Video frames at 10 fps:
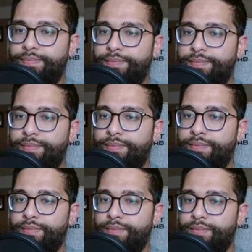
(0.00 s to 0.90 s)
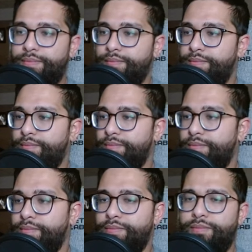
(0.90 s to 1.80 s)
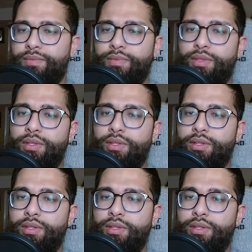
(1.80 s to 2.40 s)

Nobody speaks.